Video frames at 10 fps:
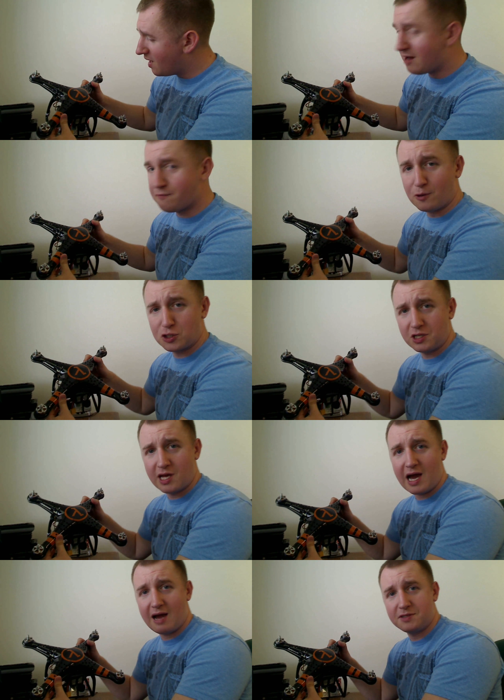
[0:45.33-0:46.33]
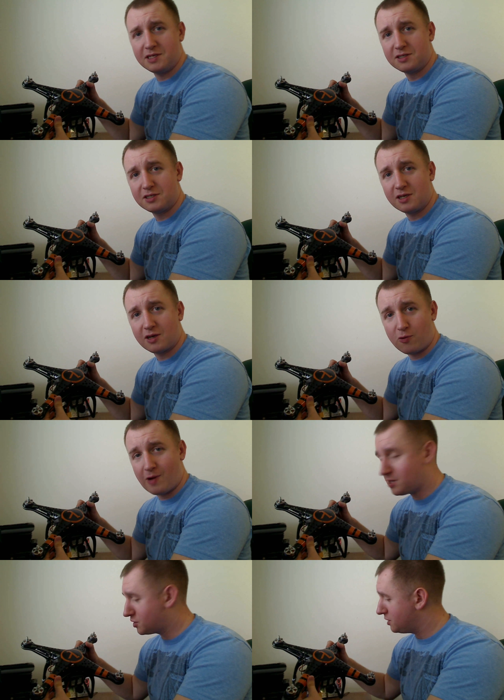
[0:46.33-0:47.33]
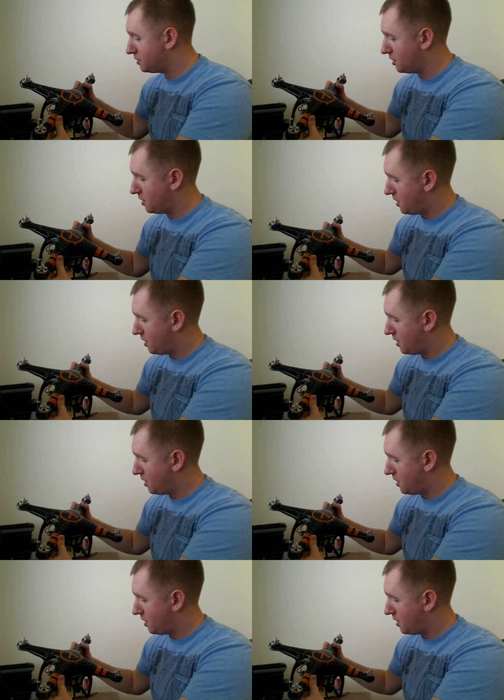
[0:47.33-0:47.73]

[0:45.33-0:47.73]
Unfortunately, I have since crashed it,